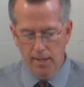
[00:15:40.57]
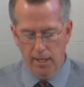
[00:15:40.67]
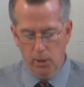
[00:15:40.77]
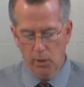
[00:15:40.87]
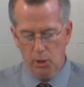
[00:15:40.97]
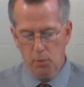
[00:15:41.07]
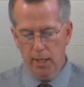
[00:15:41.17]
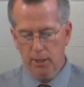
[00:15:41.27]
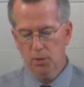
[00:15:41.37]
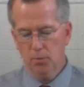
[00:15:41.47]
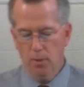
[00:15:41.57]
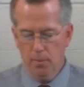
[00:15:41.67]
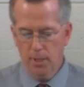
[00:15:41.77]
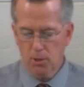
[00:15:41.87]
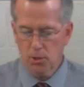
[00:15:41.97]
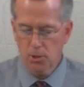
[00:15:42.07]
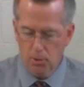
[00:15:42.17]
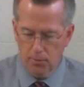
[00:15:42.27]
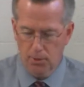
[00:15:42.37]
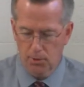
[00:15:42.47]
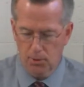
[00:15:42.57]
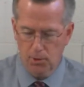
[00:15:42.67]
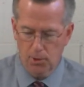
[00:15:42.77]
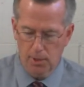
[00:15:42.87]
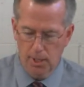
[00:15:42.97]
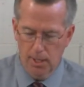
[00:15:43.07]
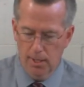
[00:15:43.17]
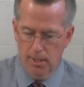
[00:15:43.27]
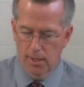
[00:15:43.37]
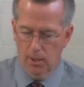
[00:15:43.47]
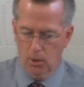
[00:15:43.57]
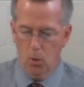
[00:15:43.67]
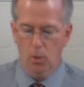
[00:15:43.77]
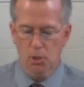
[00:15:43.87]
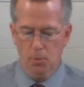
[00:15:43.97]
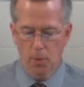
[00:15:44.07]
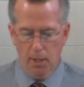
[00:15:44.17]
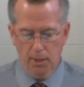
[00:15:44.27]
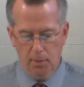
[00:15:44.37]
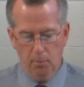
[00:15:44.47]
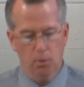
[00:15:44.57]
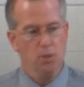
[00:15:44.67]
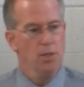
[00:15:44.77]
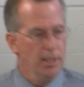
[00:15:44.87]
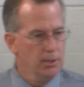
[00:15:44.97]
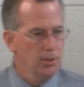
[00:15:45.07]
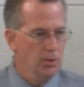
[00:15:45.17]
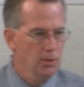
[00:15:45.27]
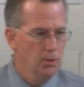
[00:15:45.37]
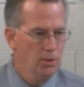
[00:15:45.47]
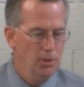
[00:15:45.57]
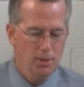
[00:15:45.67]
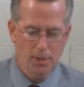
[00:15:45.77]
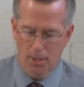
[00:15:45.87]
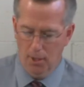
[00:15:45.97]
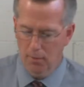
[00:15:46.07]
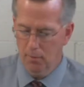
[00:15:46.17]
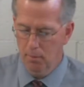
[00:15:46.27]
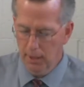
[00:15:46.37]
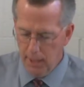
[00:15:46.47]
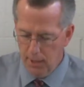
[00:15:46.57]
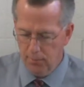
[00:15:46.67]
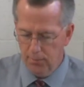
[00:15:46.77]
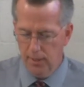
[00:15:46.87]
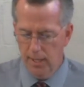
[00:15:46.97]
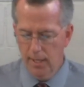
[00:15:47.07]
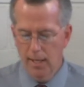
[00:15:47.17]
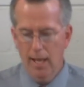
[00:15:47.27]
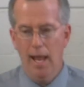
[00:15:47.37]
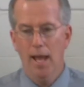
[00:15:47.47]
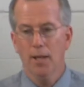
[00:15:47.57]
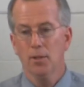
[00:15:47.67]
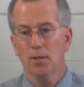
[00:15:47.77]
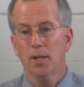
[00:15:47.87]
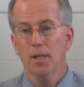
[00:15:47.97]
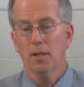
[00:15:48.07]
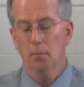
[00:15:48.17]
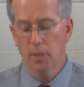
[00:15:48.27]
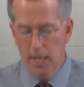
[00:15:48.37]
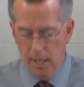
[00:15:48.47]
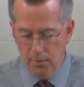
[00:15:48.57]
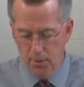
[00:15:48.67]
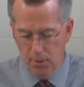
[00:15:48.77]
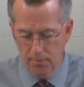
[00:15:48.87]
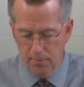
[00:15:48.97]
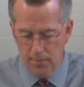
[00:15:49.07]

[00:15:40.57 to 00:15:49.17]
and who expects from his servants a corresponding preciseness of belief and behavior.